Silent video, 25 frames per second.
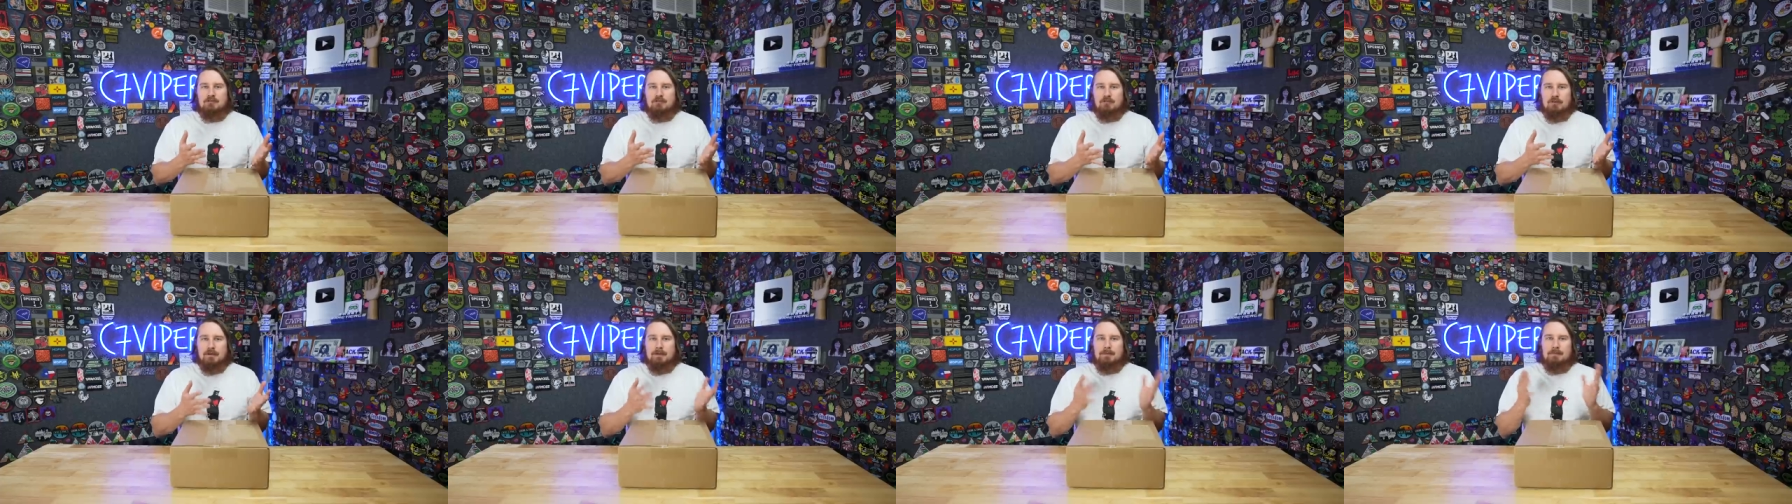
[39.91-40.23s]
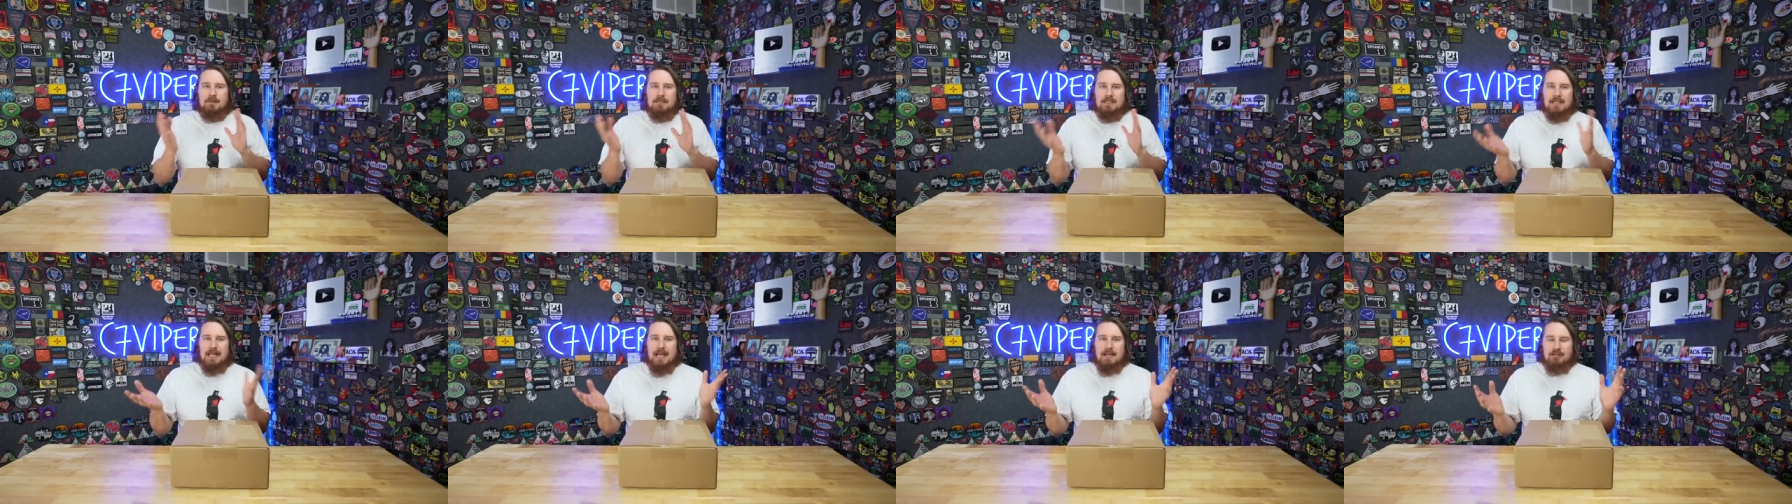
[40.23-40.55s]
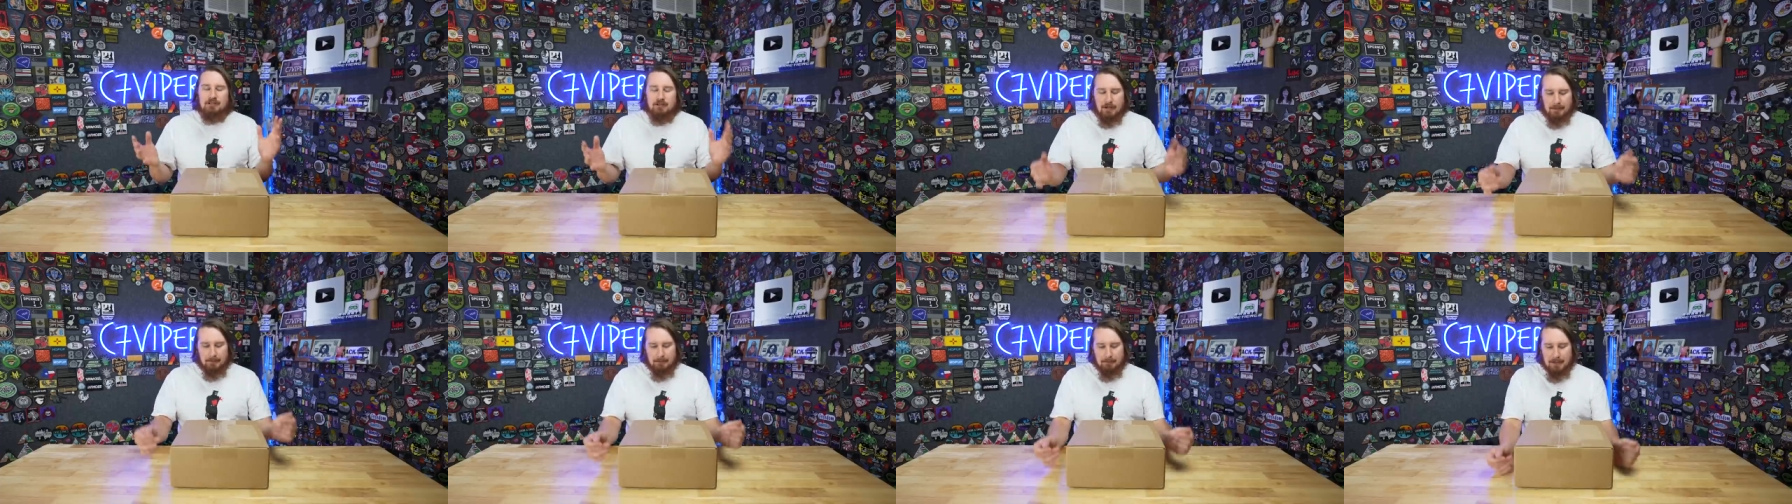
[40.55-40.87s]
stream
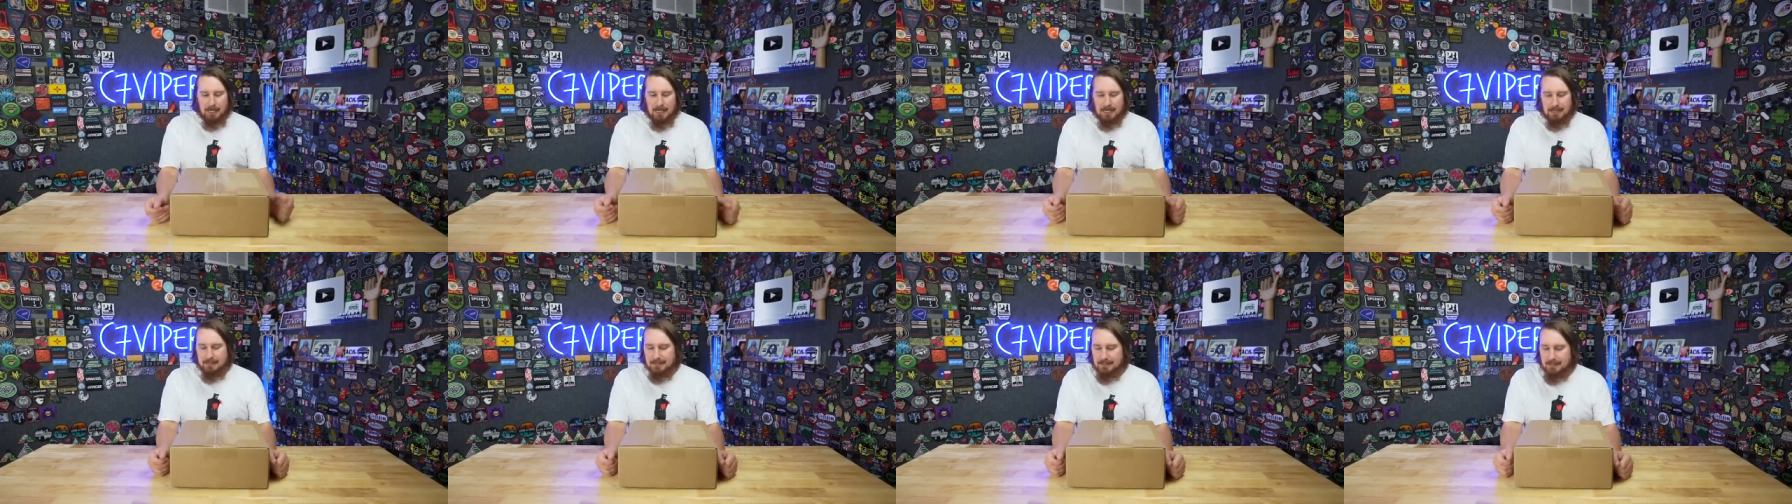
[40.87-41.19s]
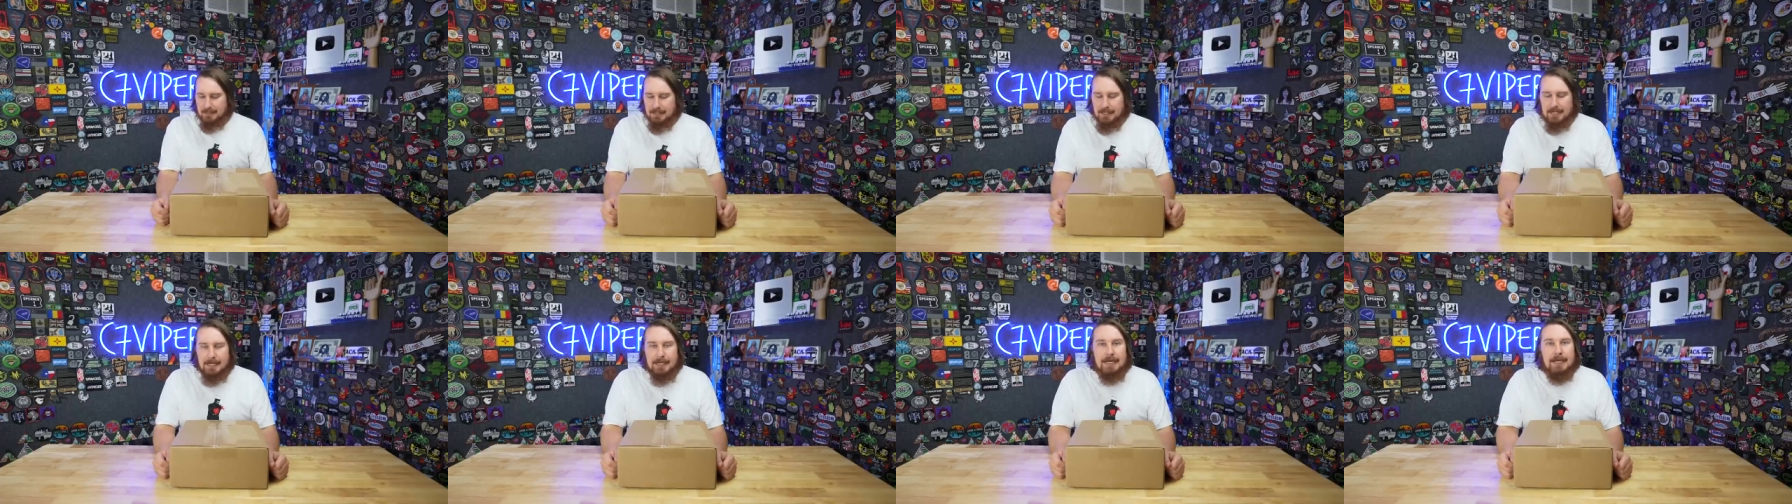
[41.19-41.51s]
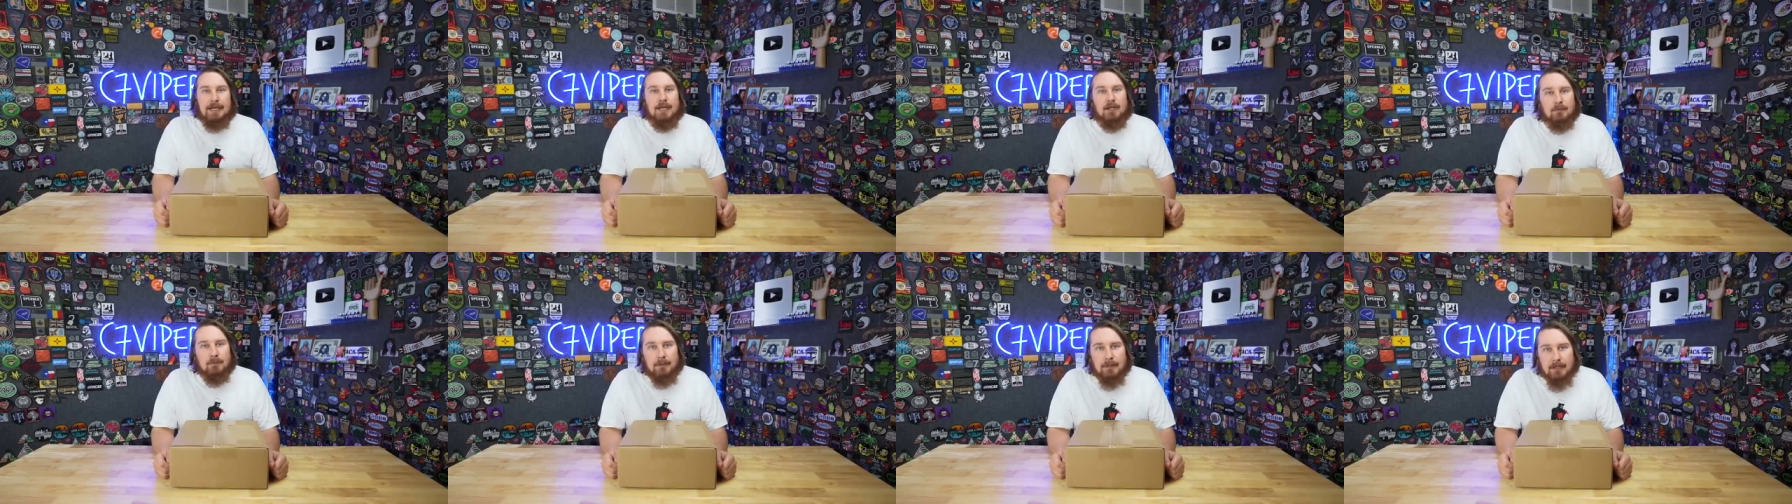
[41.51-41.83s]
slash unboxing and
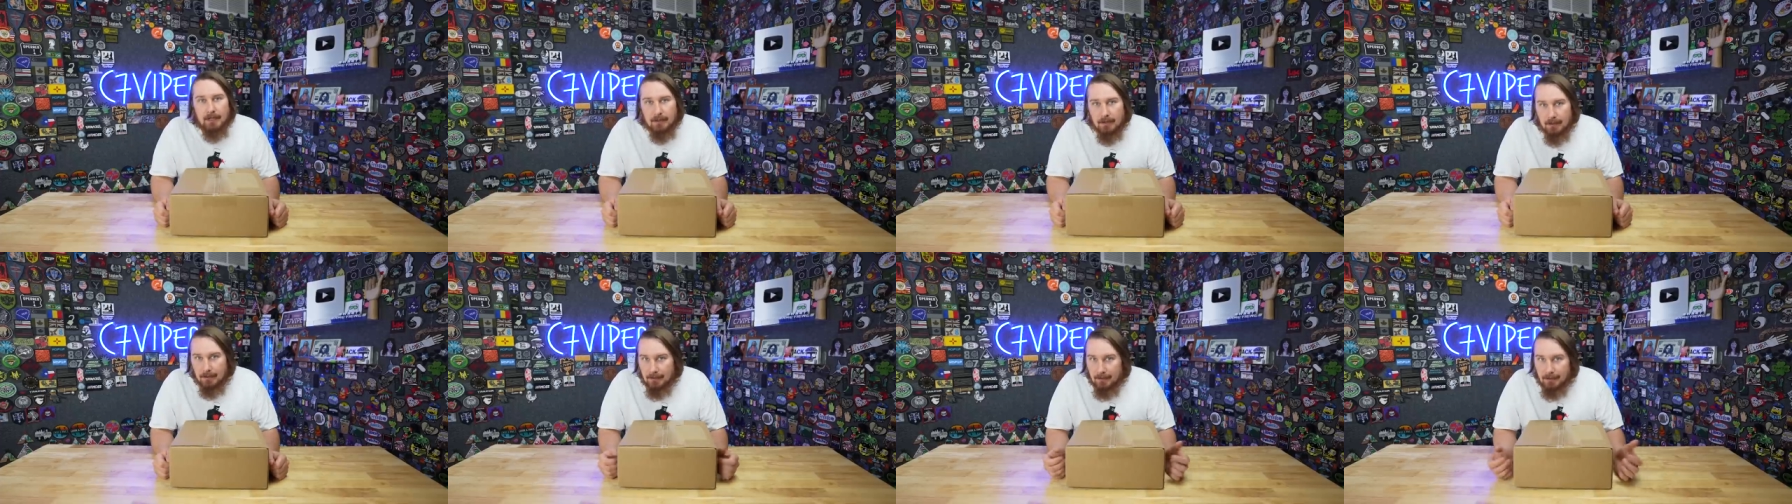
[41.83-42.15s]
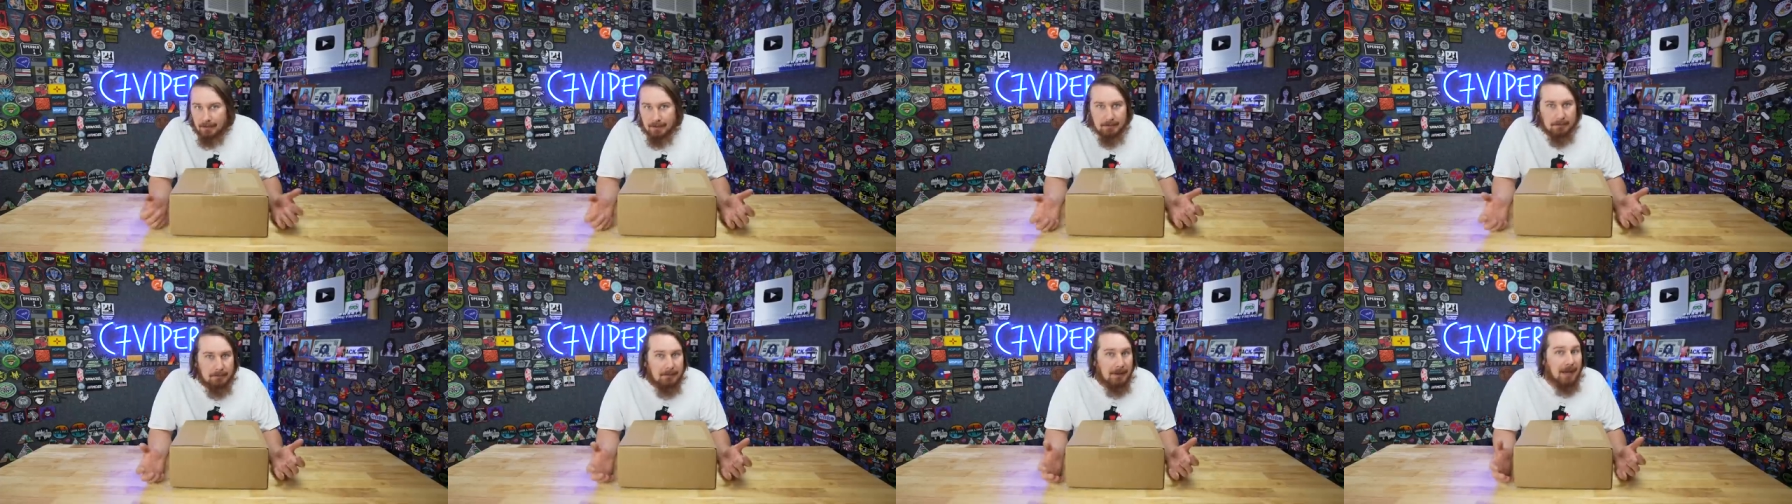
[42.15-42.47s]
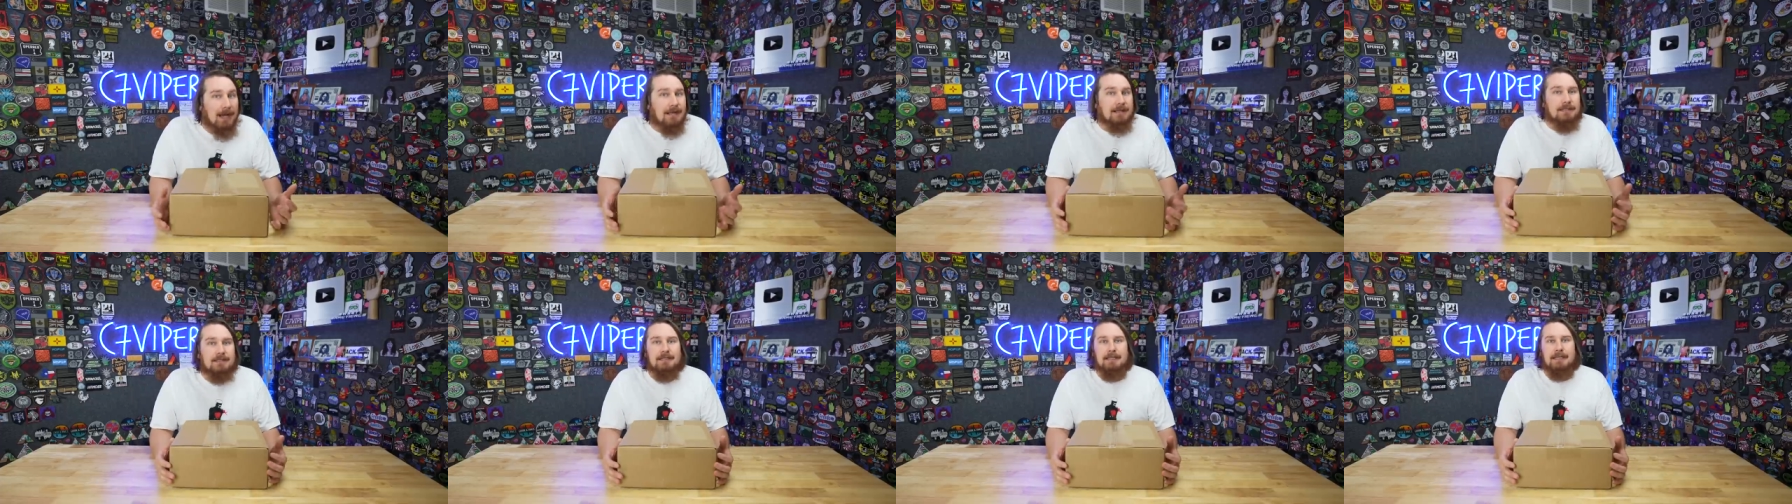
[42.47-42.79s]
here we are
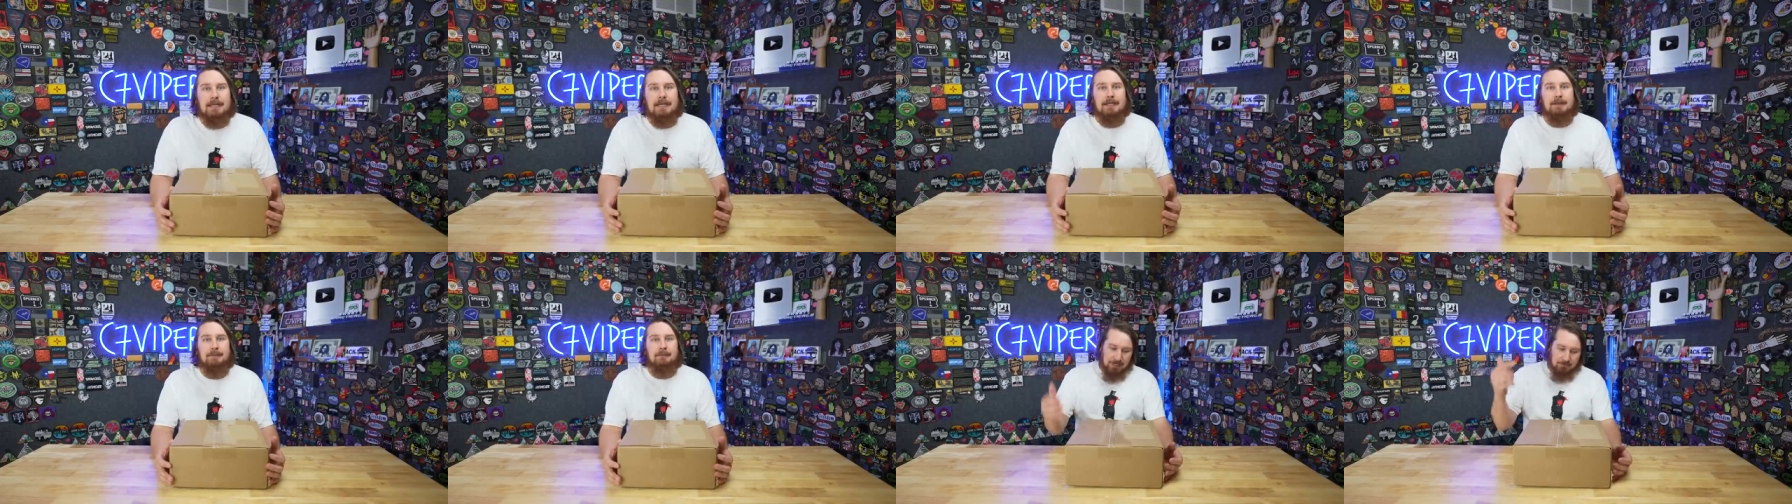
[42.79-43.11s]
unboxing it.